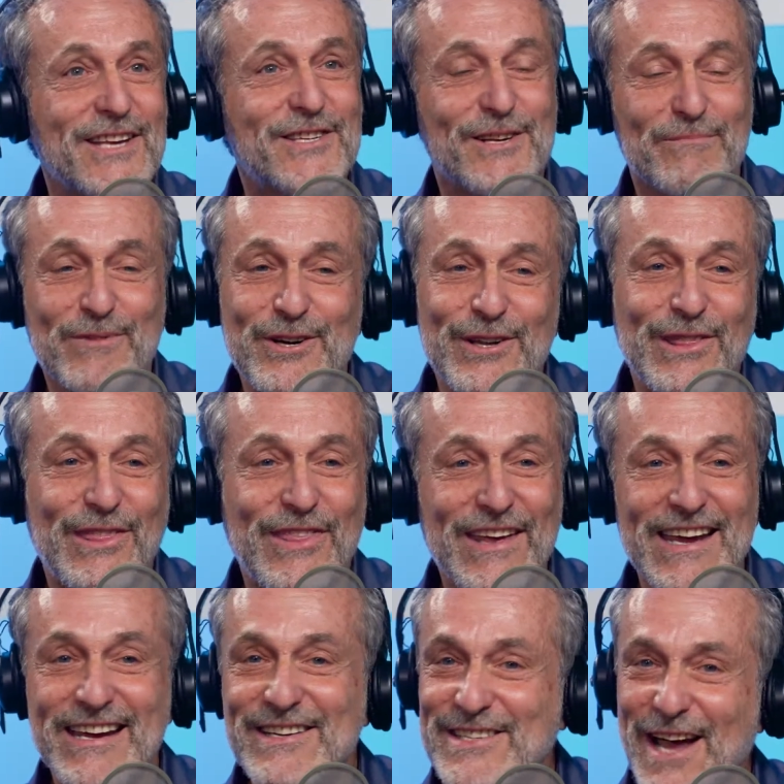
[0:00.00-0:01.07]
some good
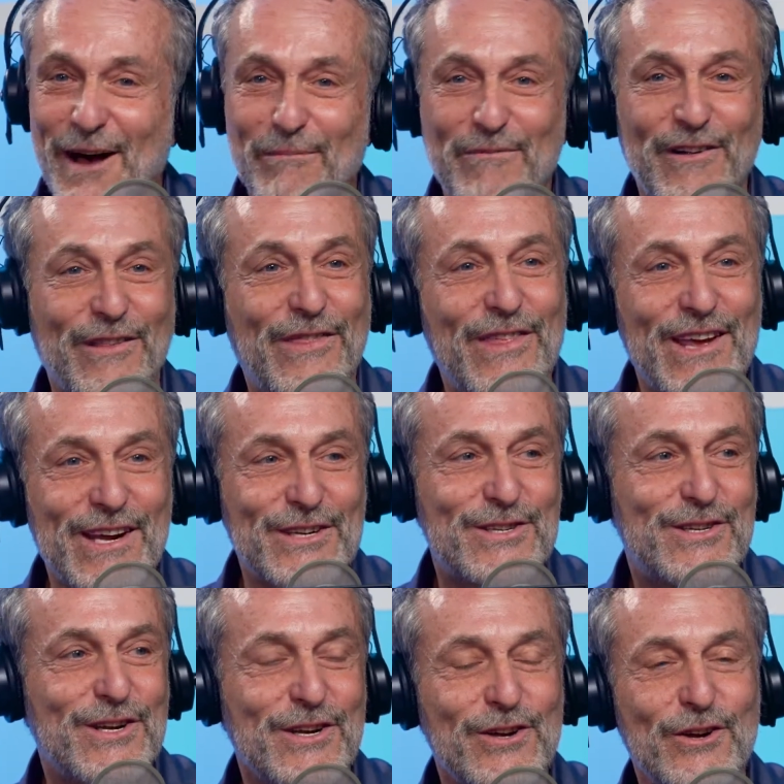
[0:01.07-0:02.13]
things, helpful things
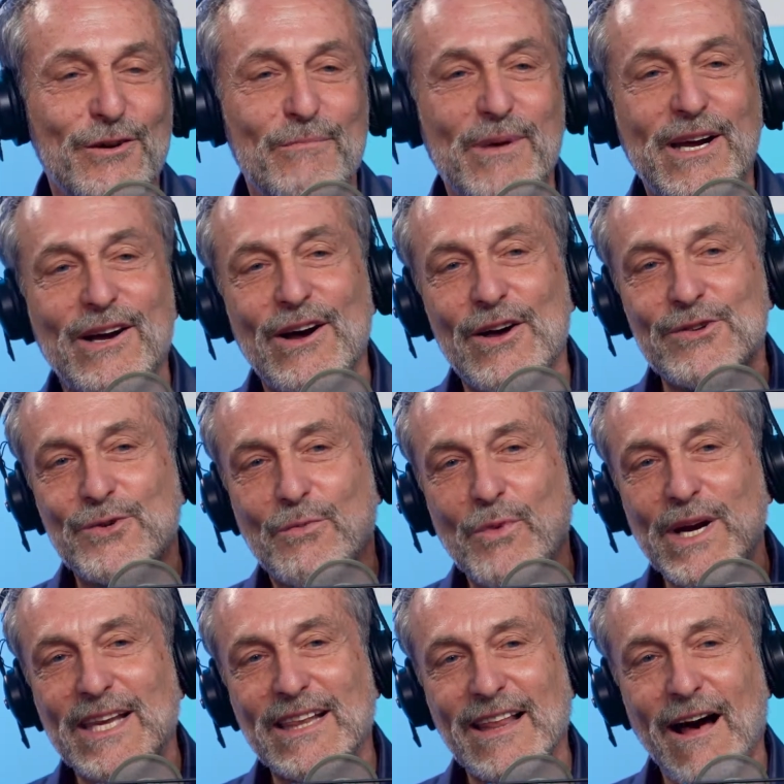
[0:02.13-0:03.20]
to you because
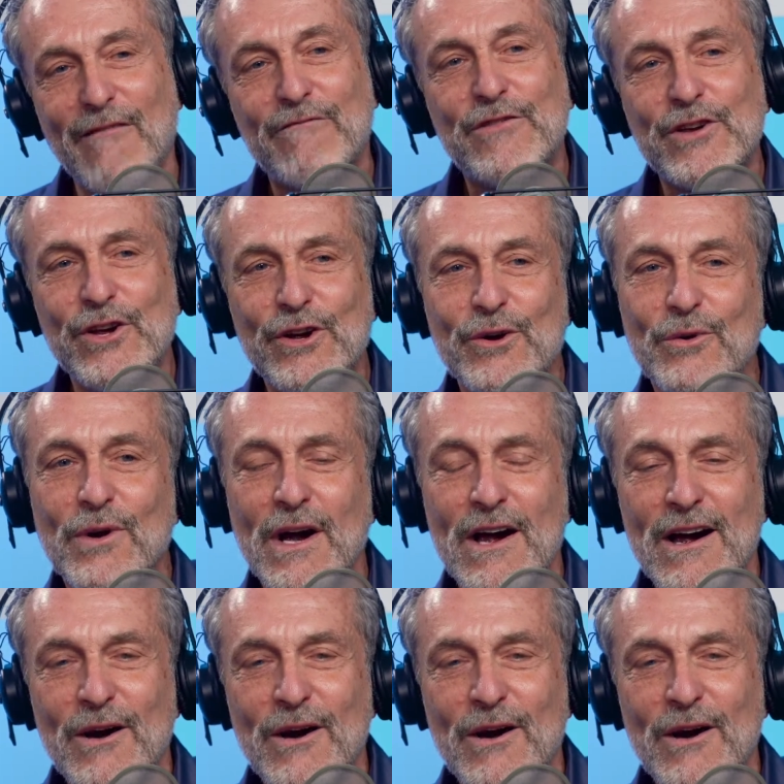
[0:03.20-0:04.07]
we love you